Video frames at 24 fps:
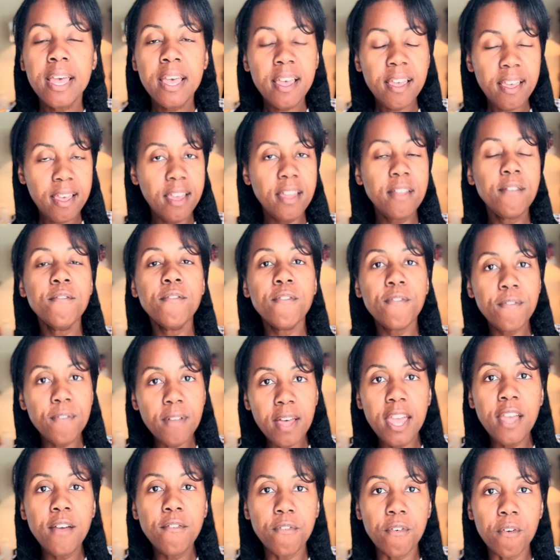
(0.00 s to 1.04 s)
hidden
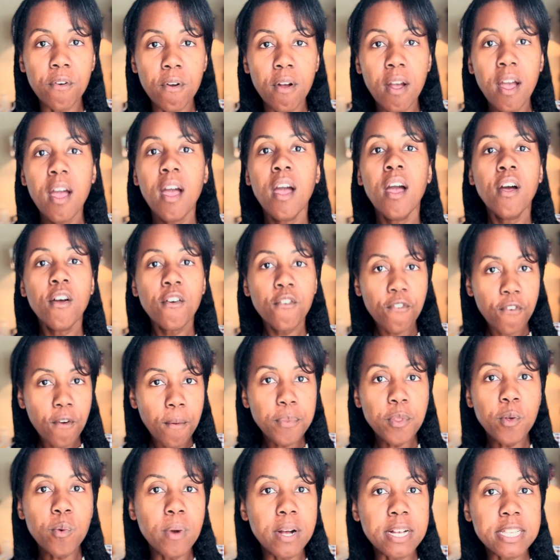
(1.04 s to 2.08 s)
flavor from
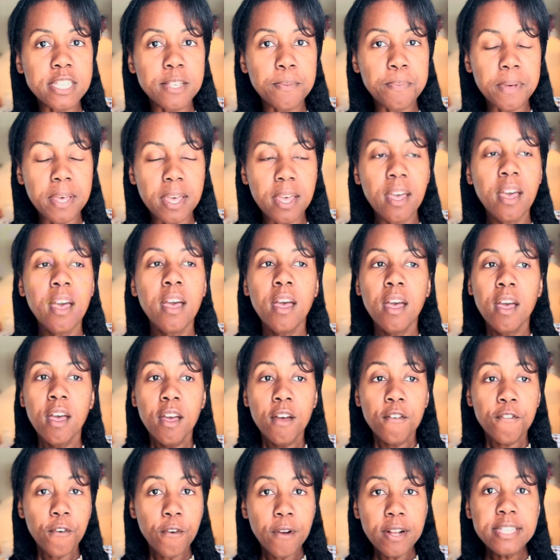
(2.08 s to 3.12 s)
the recipe.
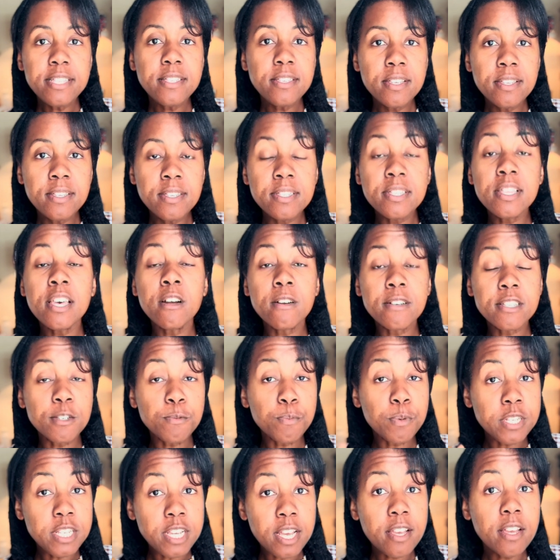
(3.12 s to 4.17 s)
For instance, there's a
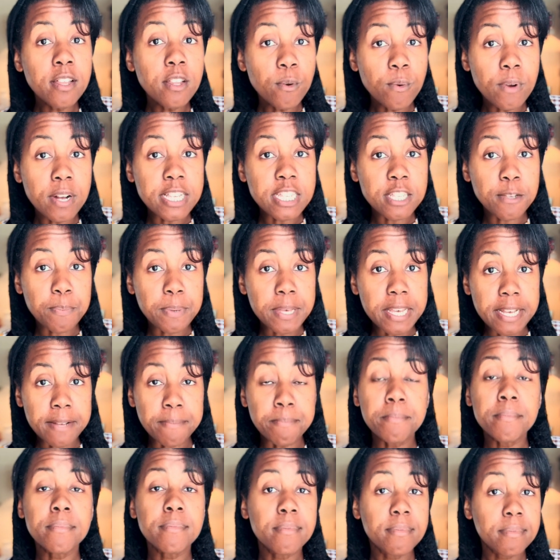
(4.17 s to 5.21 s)
particular recipe
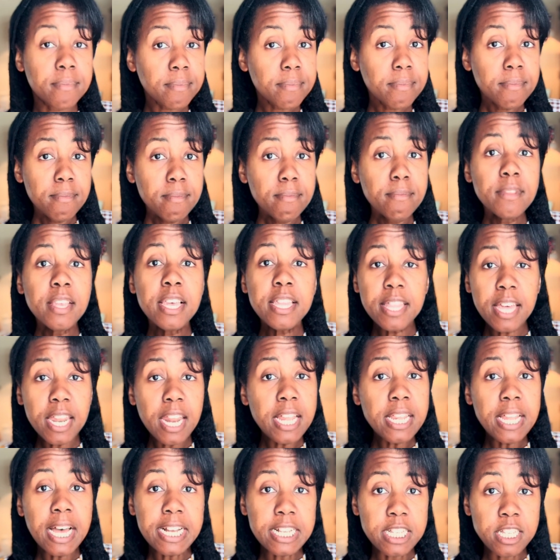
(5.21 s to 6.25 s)
that I
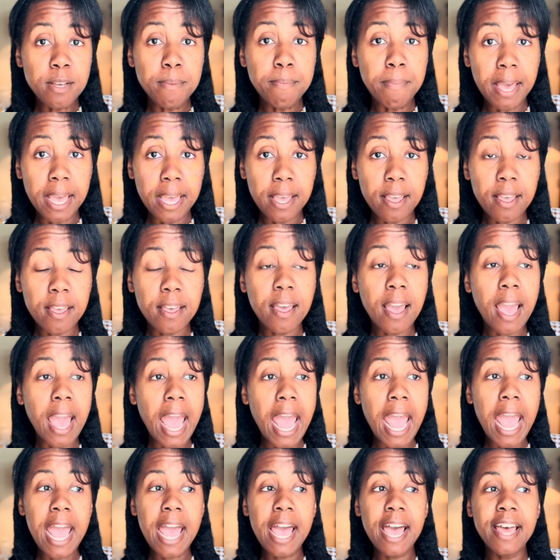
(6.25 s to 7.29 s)
like to make,
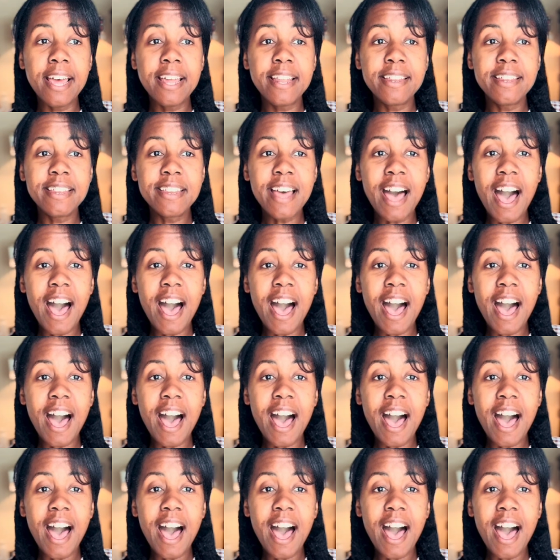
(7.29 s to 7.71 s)
and